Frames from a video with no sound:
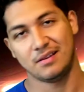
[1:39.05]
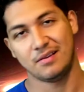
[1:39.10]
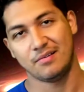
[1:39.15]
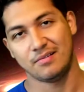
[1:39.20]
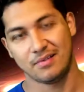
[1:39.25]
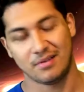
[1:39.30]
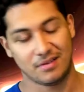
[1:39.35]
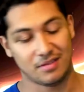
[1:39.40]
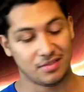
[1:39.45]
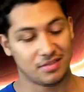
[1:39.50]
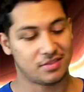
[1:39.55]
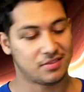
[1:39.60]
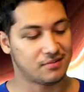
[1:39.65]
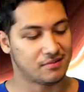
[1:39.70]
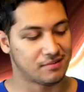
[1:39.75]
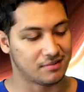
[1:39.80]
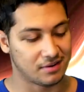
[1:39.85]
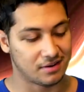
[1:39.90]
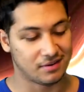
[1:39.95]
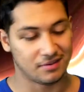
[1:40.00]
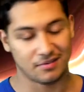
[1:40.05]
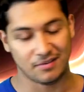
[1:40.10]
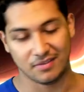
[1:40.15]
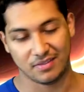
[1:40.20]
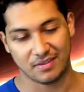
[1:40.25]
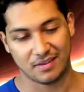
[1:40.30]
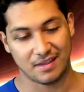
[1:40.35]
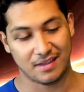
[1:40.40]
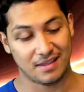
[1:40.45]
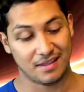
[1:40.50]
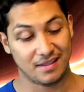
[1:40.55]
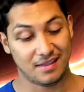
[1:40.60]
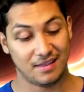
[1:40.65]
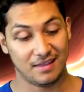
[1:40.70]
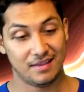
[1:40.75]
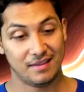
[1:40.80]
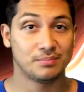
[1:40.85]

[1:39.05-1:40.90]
Odin and Thor and all that,